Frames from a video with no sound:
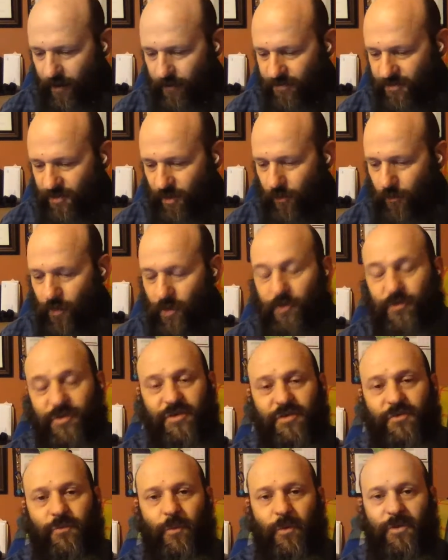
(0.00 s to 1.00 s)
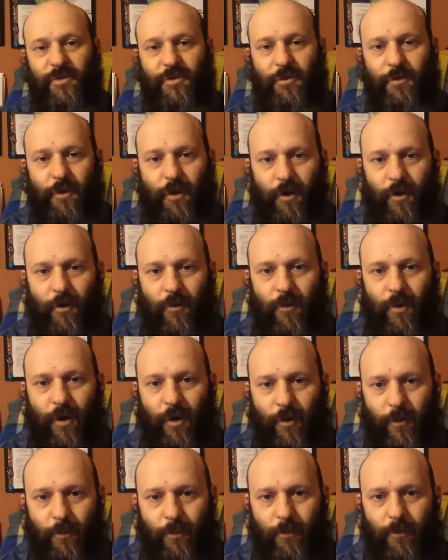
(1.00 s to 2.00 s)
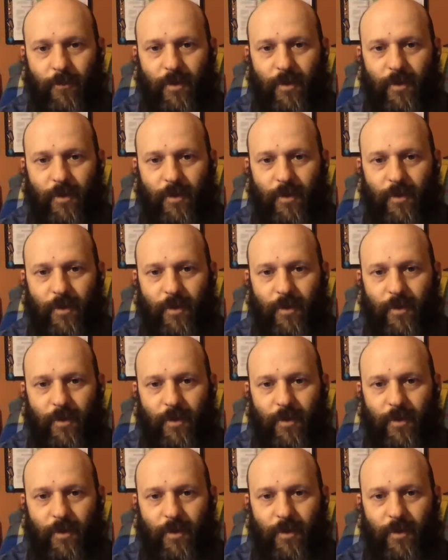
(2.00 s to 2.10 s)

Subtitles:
So we just want to, our